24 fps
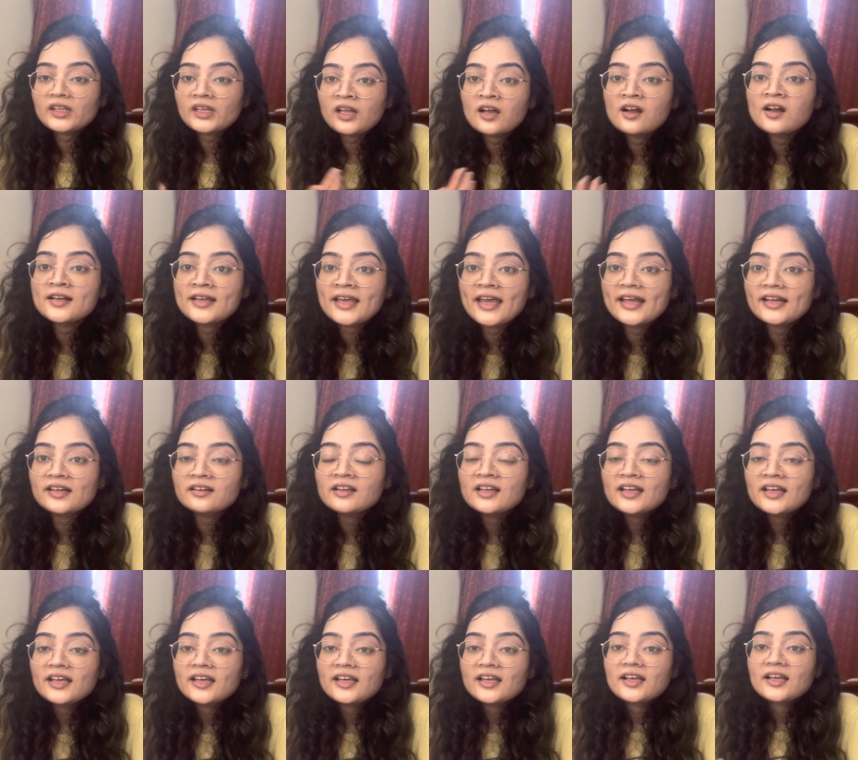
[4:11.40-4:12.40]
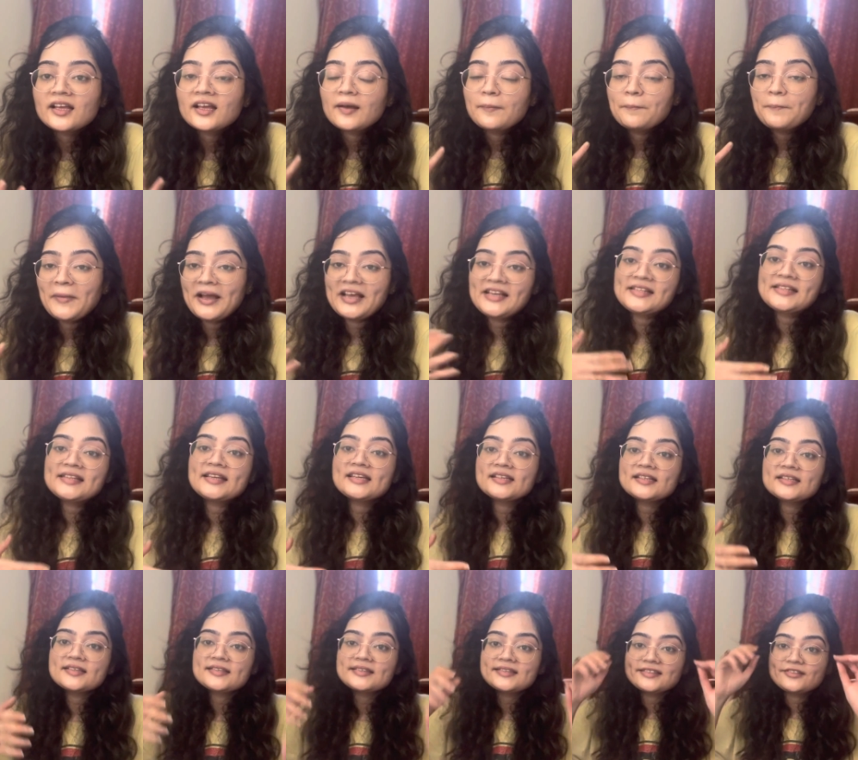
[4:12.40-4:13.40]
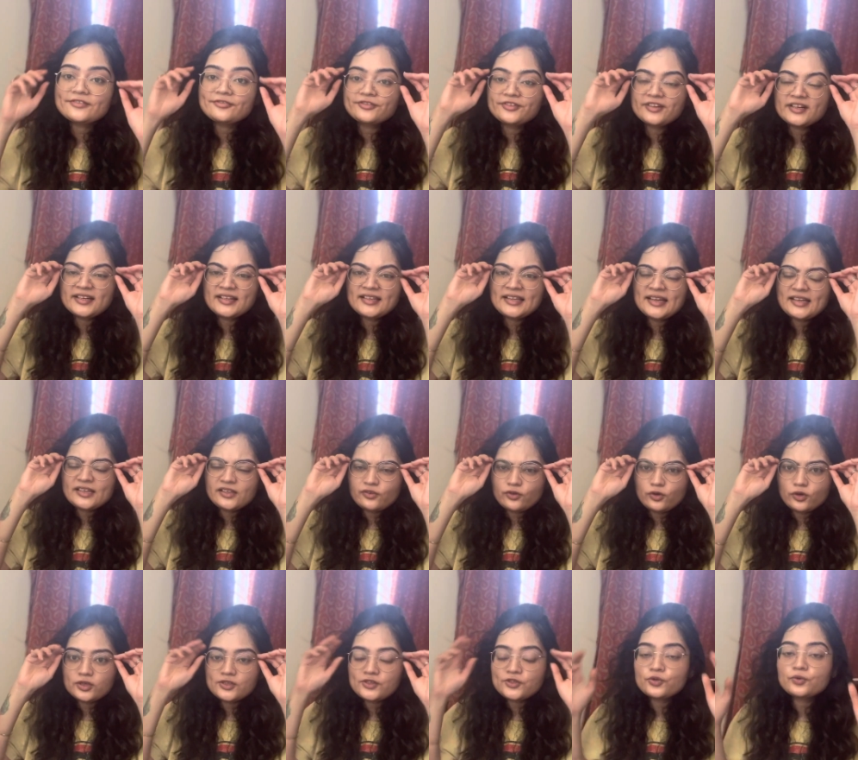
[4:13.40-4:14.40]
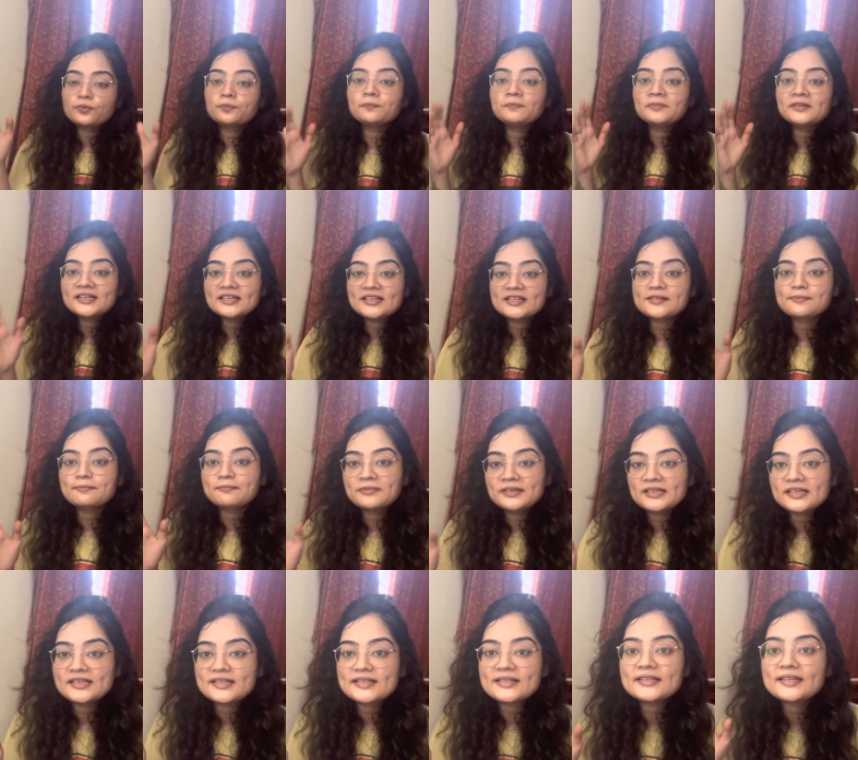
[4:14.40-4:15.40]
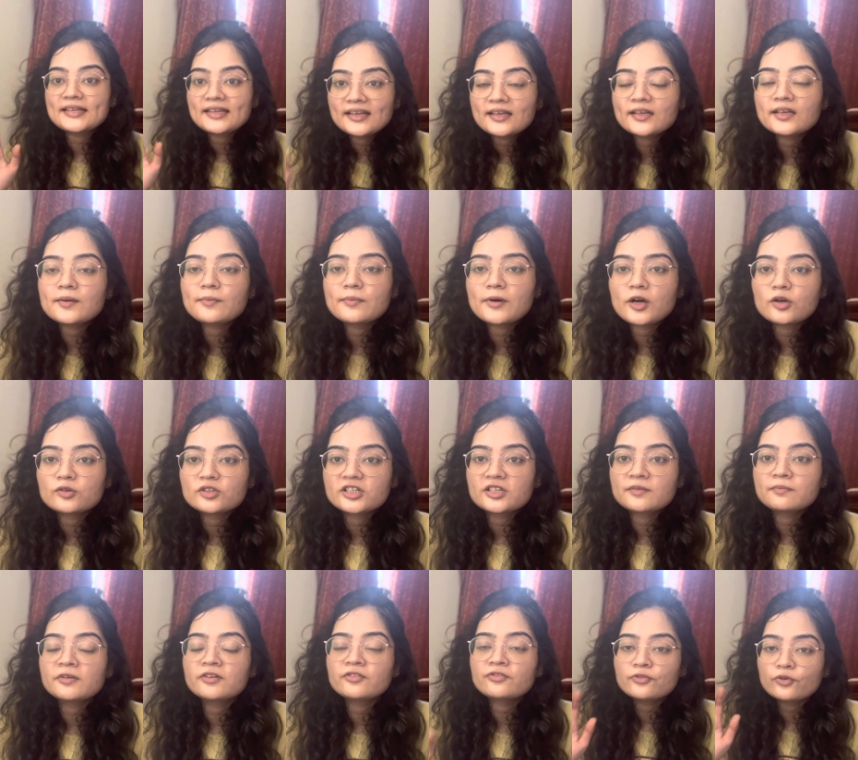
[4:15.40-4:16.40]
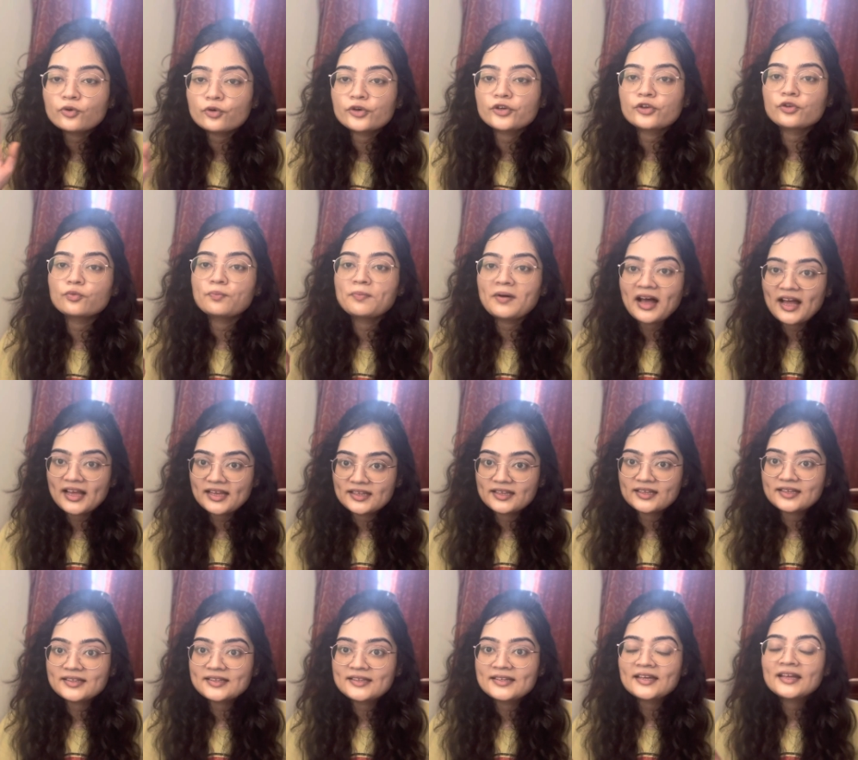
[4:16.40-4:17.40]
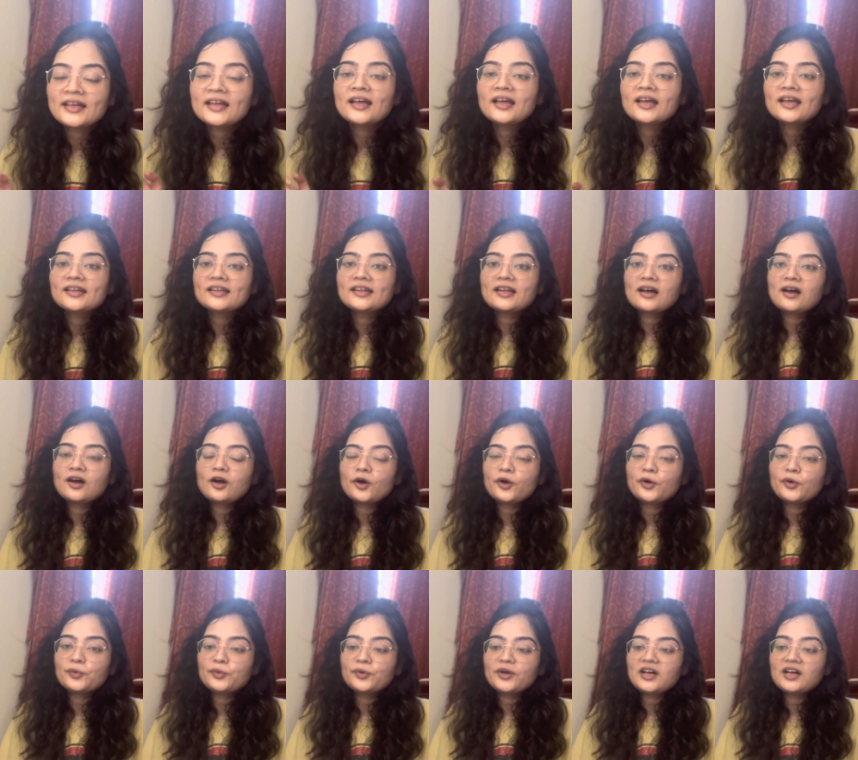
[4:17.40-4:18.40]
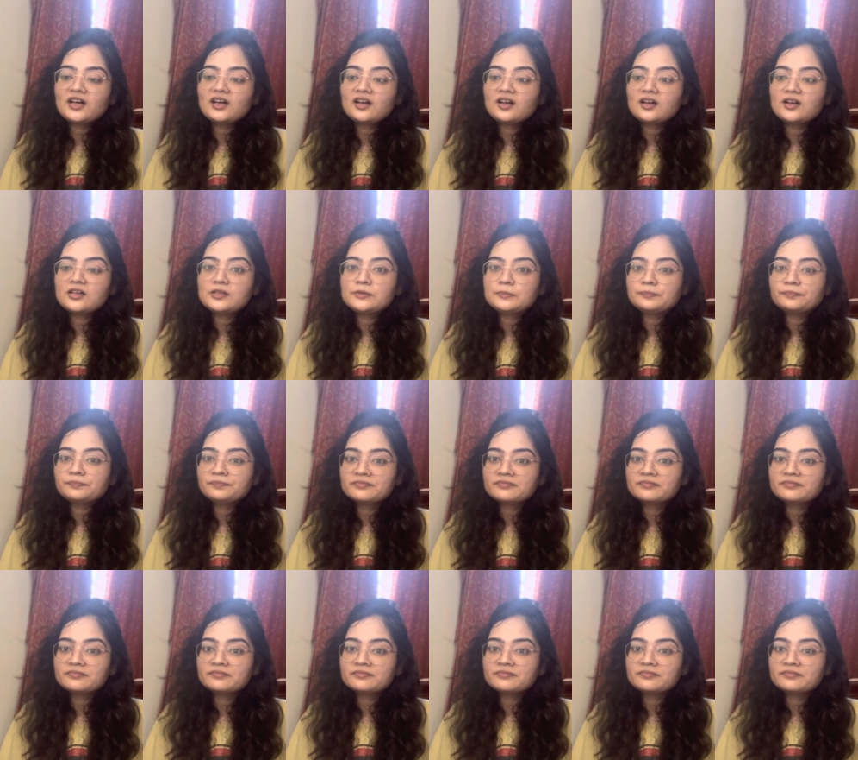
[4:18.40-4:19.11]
again, my skin is different than yours, so please think about it before you buy it. Now